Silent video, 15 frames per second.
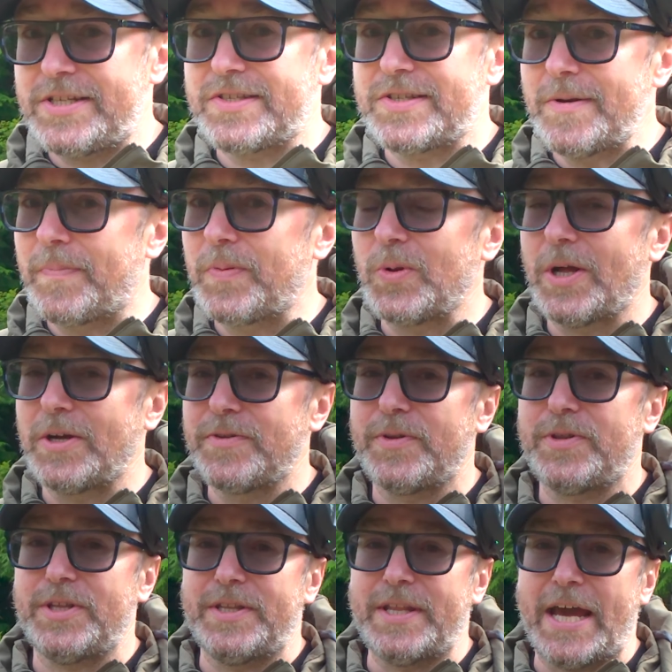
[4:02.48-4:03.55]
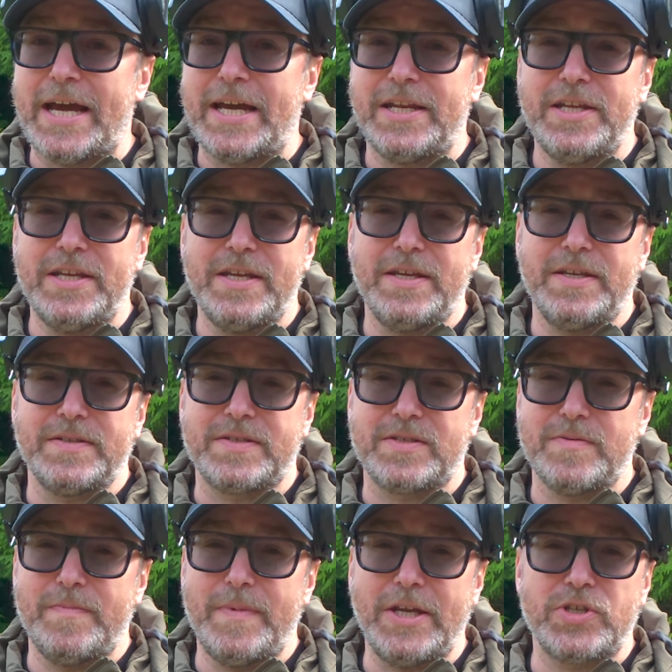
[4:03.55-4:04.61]
simple other than that
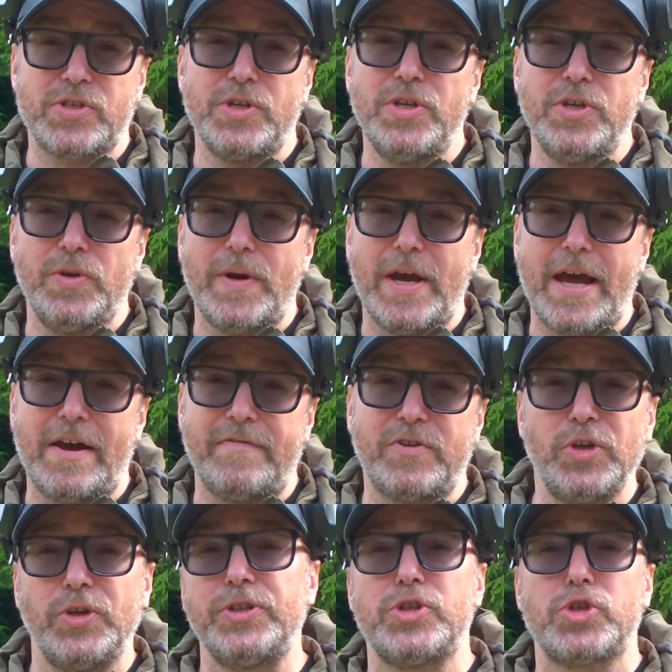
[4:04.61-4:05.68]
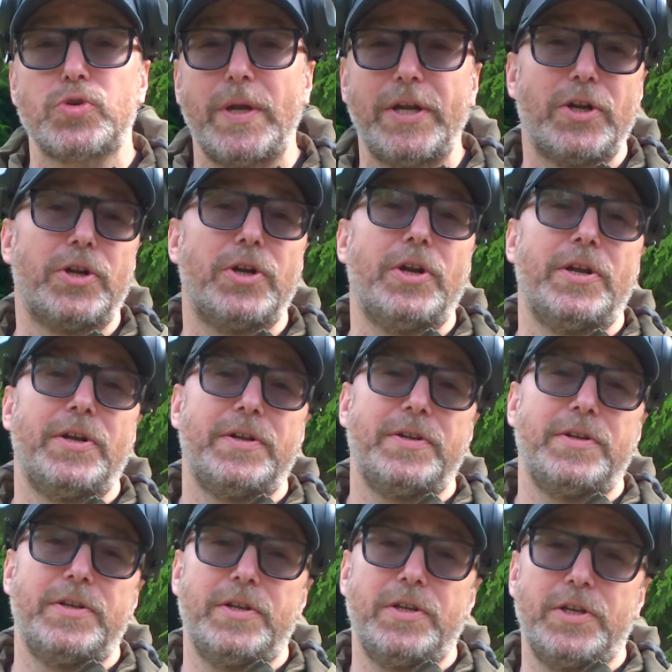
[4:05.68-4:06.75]
is make sure you have good trigger
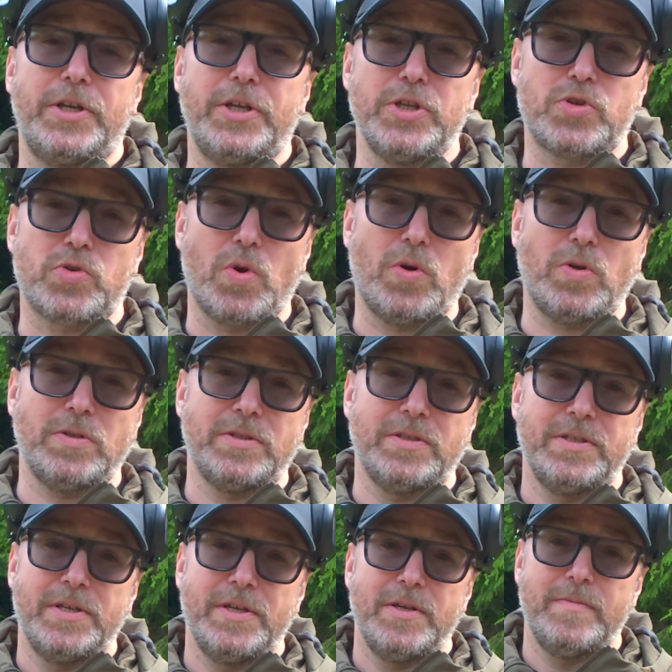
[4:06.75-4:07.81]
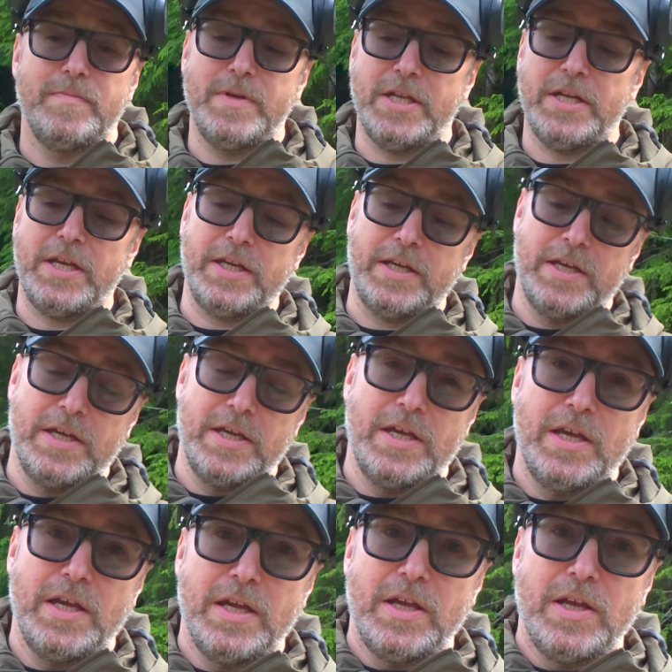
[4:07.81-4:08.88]
control, meaning
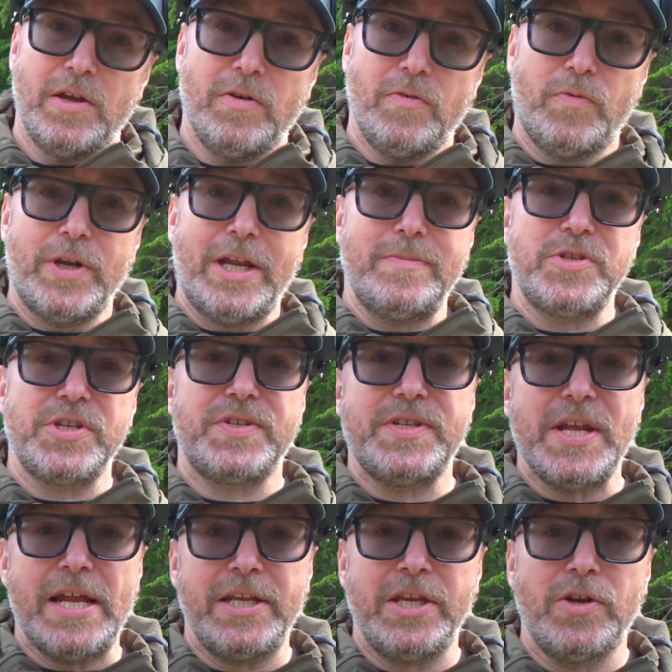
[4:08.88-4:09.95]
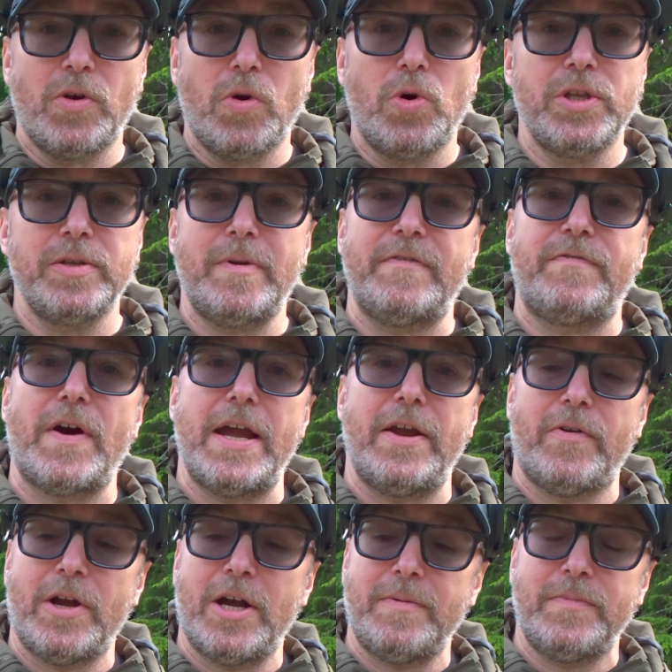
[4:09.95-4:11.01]
when I'm just standing here holding my
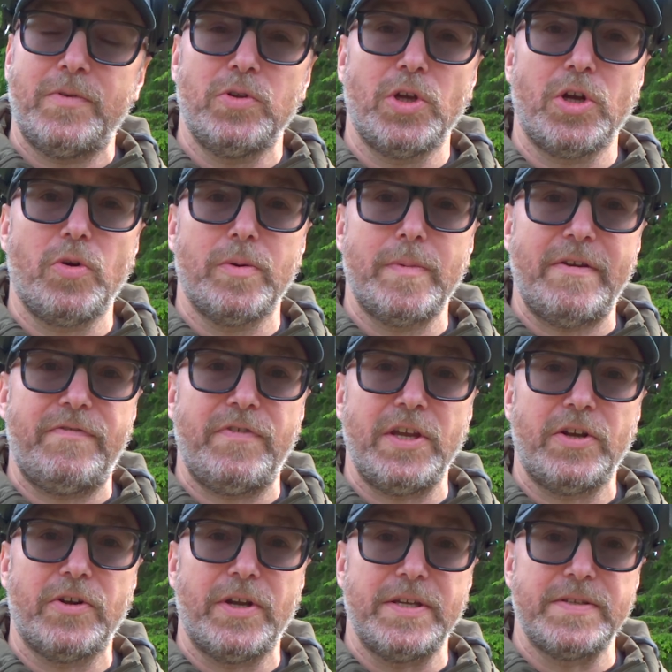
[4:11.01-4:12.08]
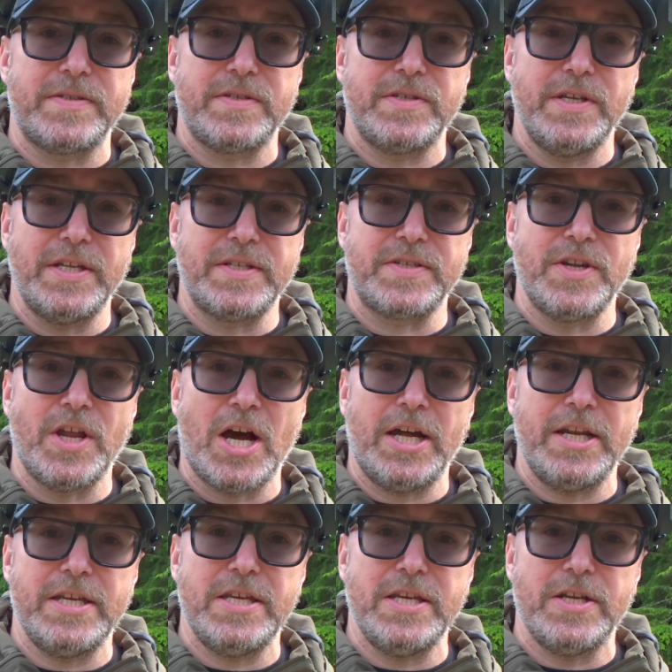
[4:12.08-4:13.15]
firearm, look where my finger is. It's
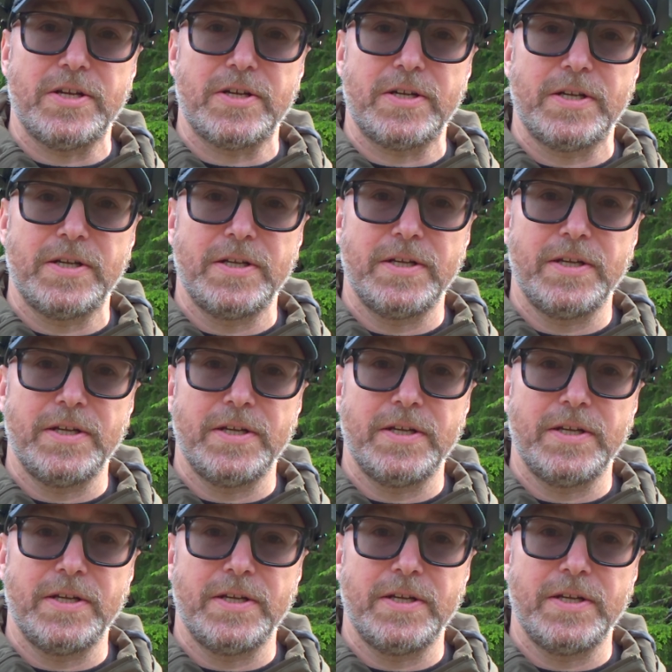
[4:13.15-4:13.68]
not here,